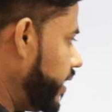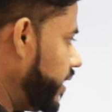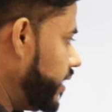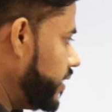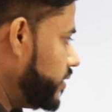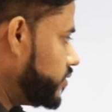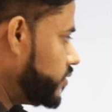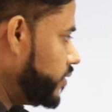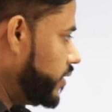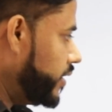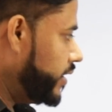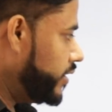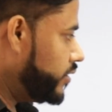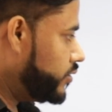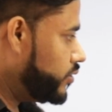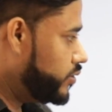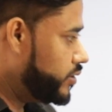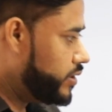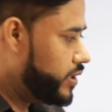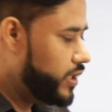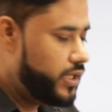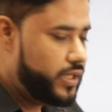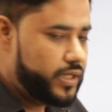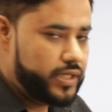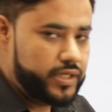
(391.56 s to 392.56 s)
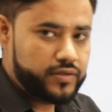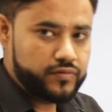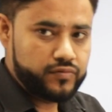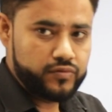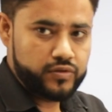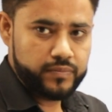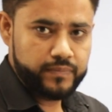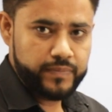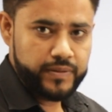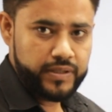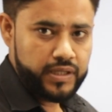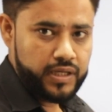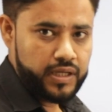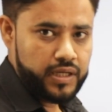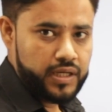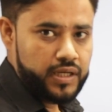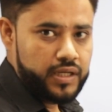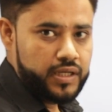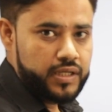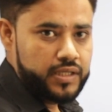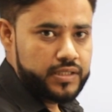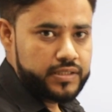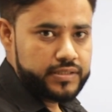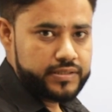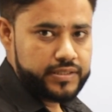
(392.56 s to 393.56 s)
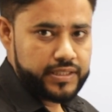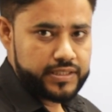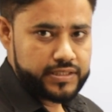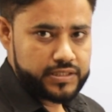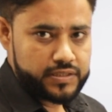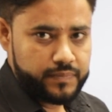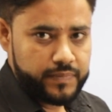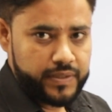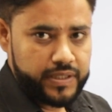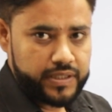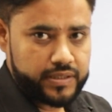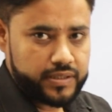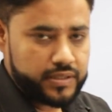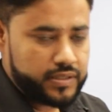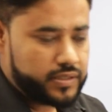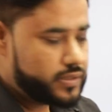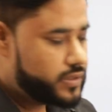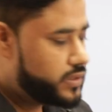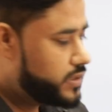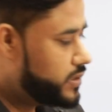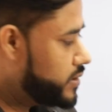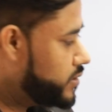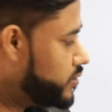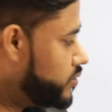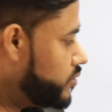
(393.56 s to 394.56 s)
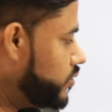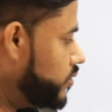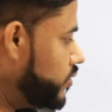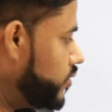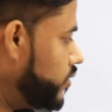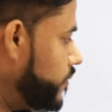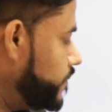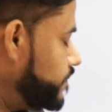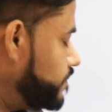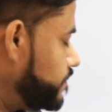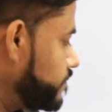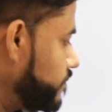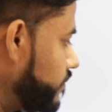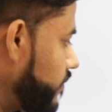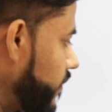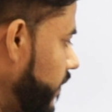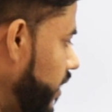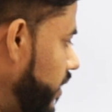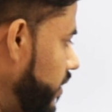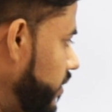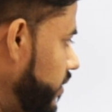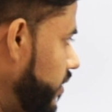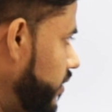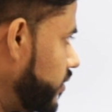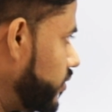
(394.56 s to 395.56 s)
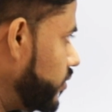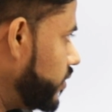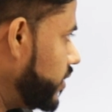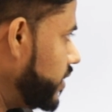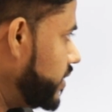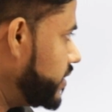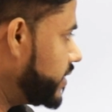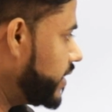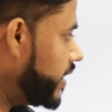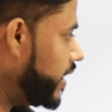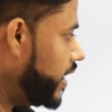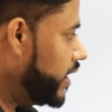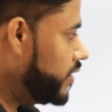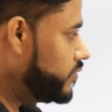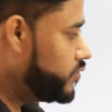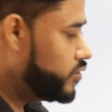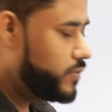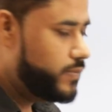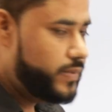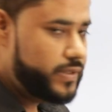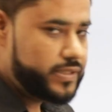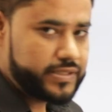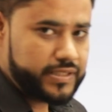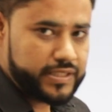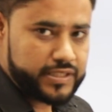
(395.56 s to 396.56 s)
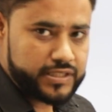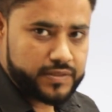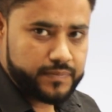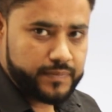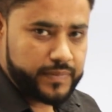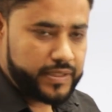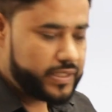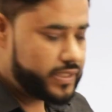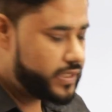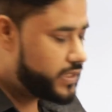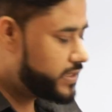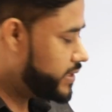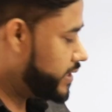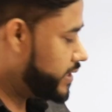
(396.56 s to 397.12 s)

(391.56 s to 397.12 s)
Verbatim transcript: here. So in total it would be six meters. So the total scale would be six meter